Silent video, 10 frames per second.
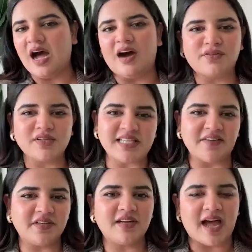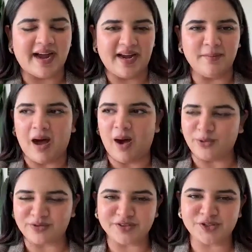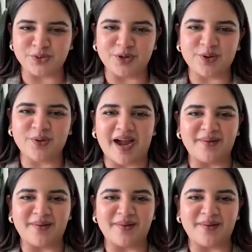After 7, I am out of the studio.